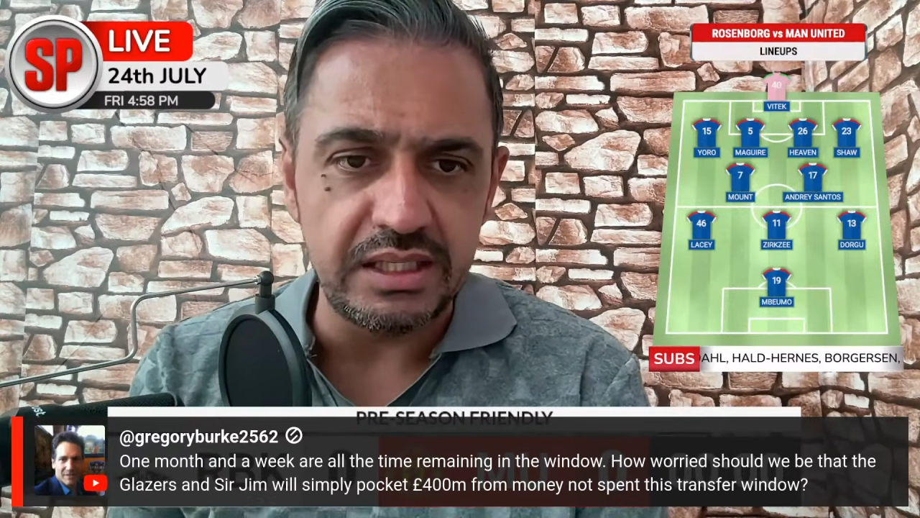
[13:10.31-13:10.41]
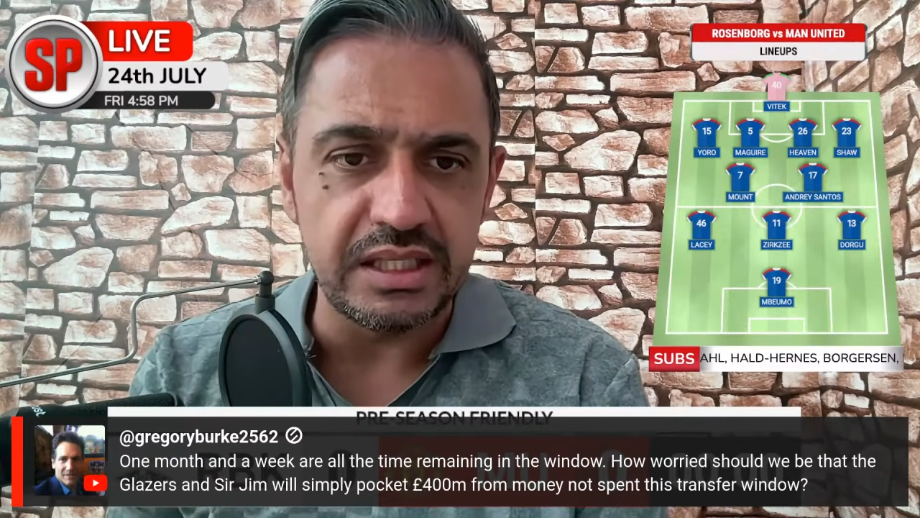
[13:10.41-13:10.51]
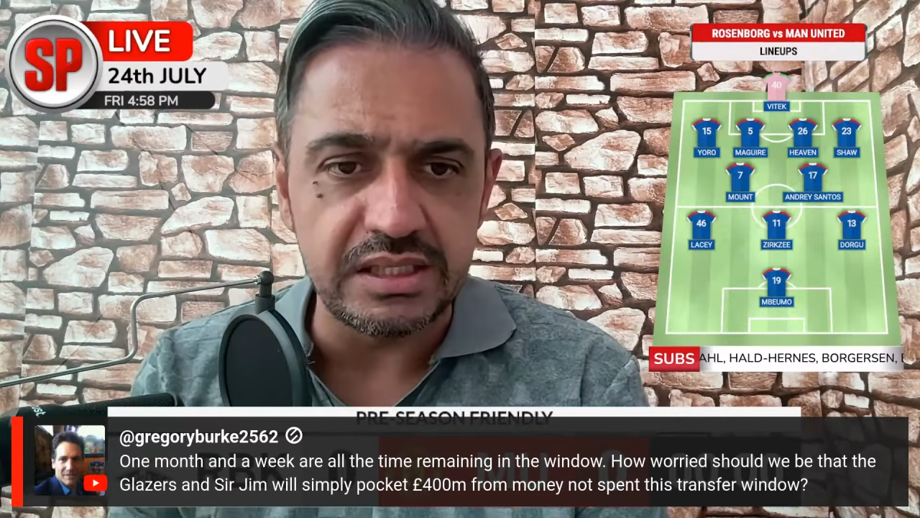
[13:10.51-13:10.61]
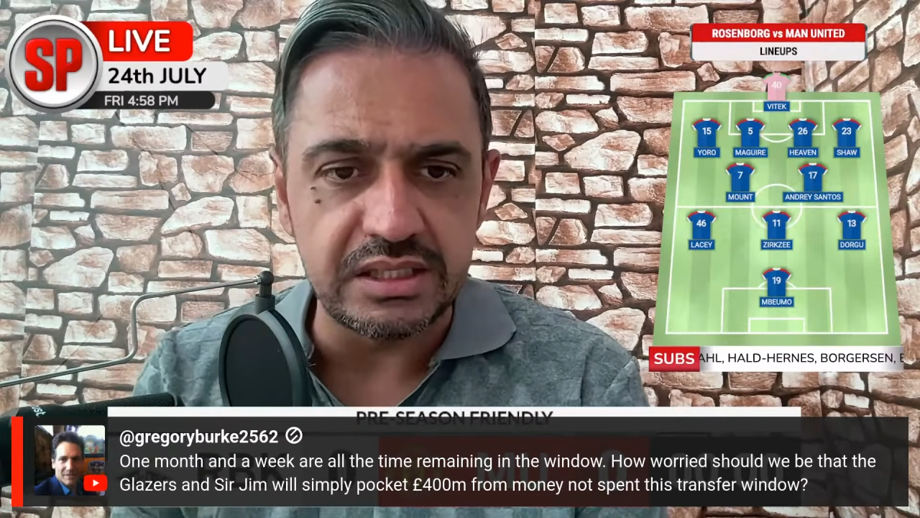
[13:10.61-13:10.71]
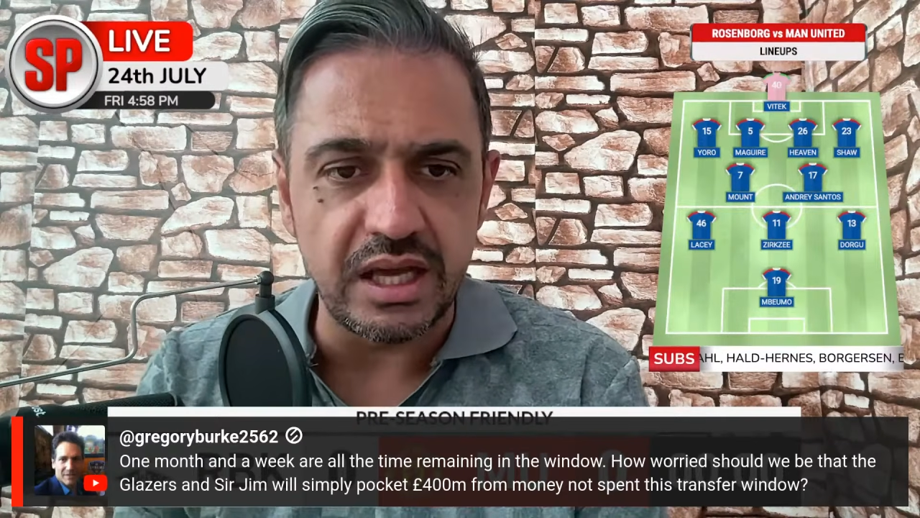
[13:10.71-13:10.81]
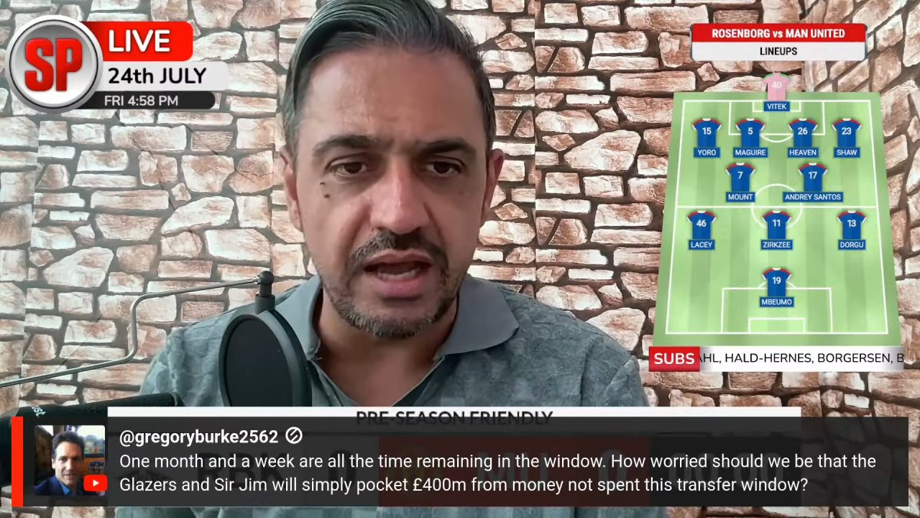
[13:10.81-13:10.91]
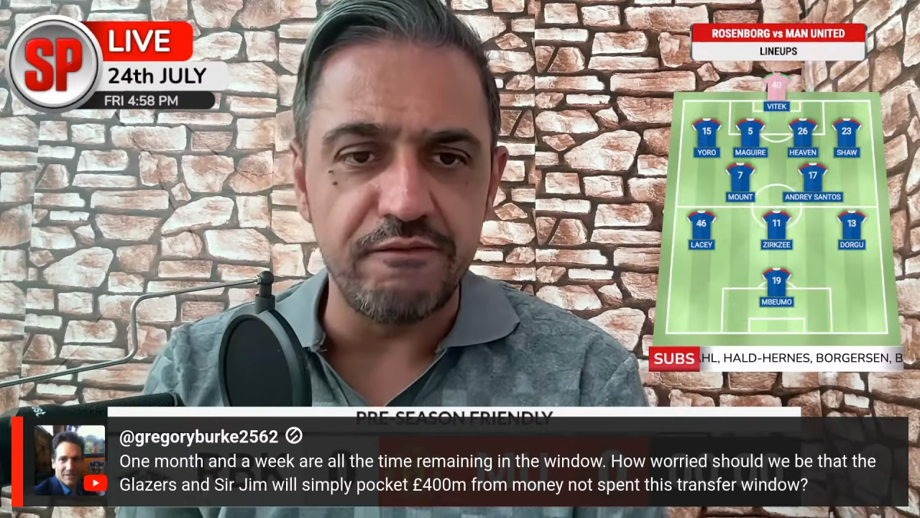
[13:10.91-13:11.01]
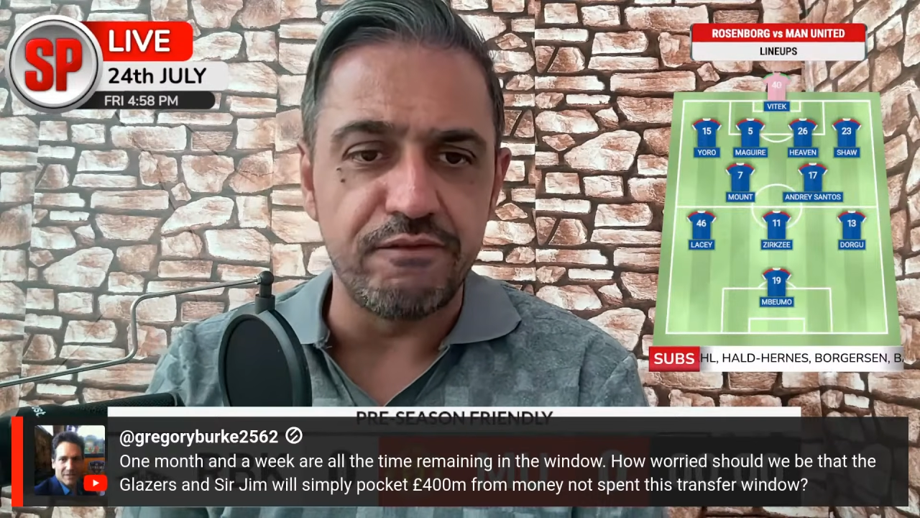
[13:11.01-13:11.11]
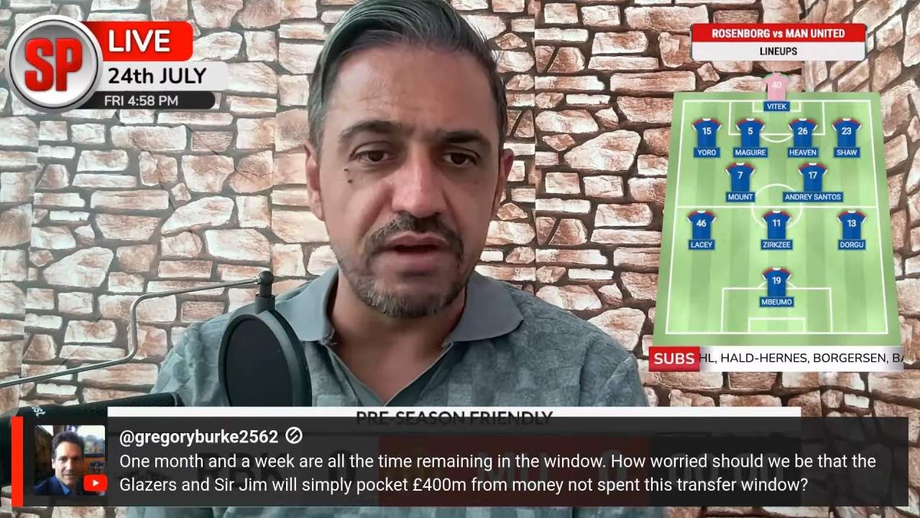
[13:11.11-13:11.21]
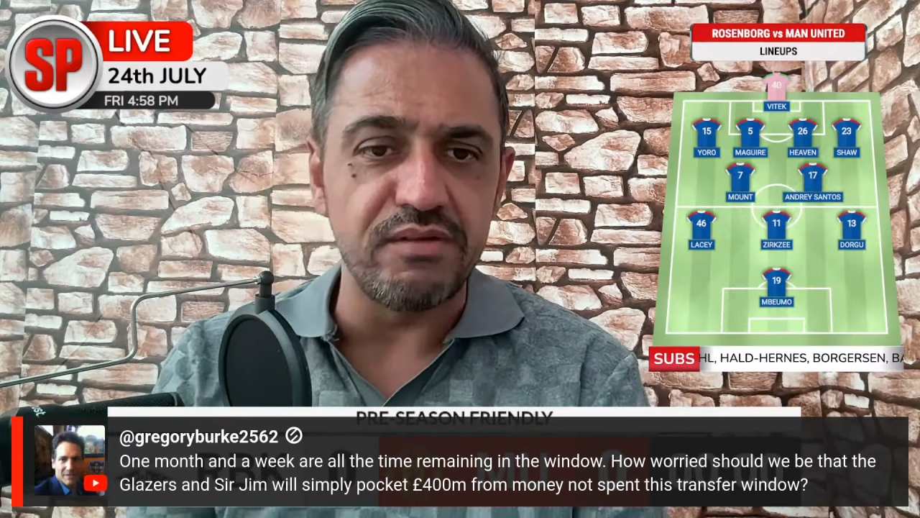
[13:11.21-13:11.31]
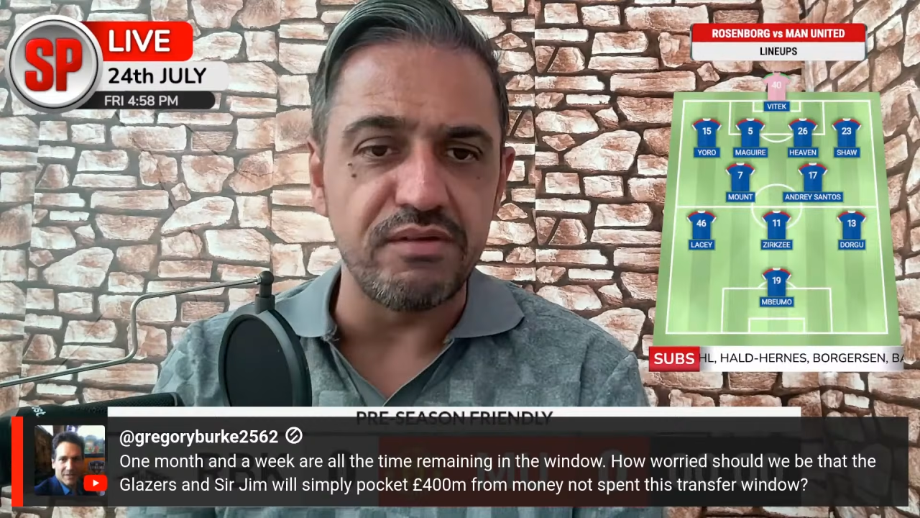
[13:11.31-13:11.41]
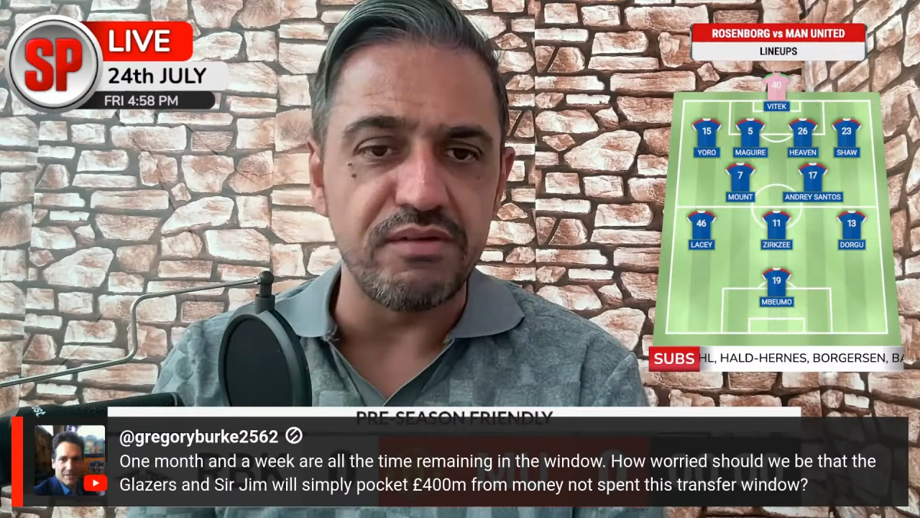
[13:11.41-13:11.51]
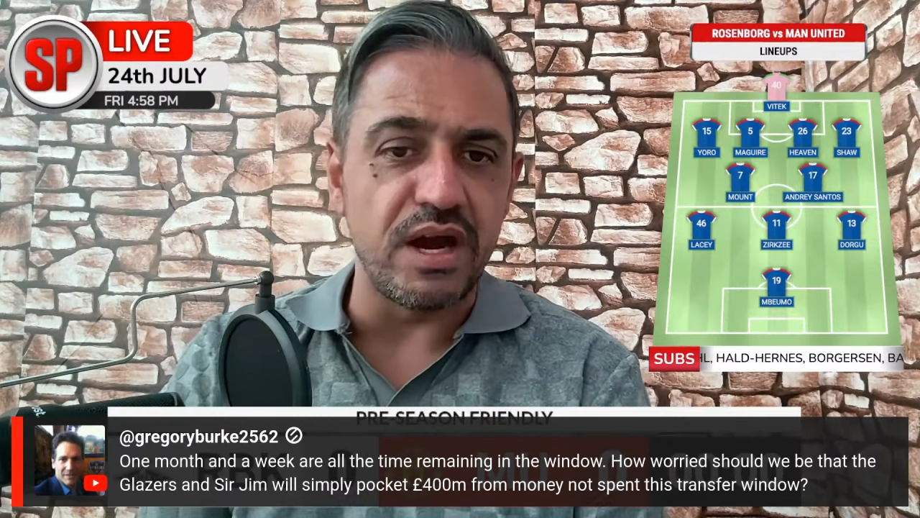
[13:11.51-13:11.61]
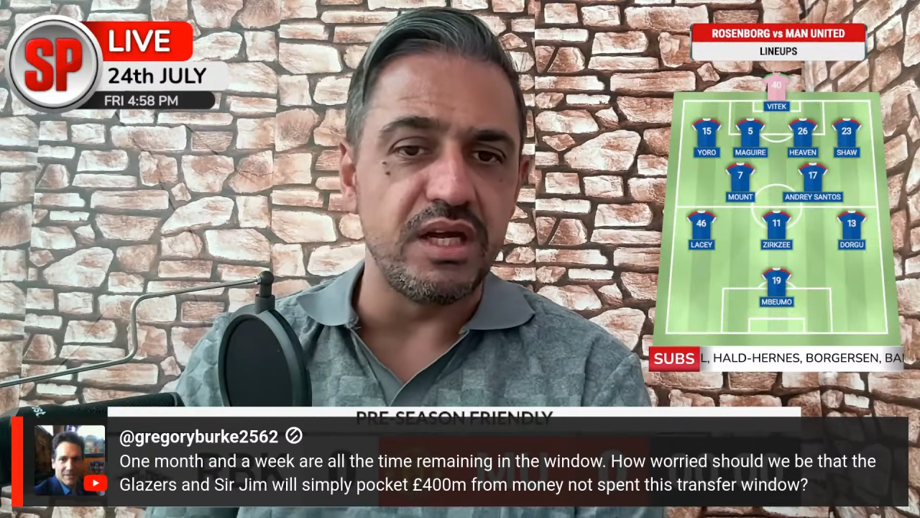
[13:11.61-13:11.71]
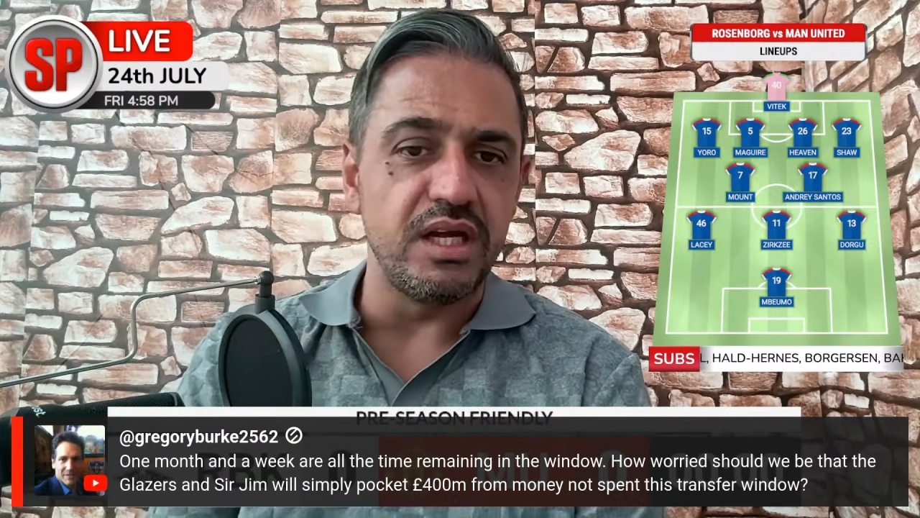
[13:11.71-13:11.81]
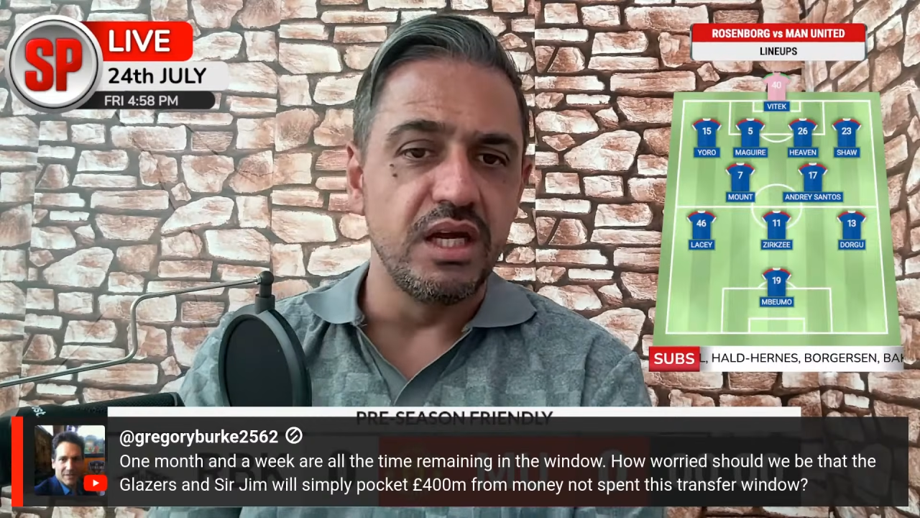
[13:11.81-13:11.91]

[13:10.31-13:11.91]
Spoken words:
This is a very, very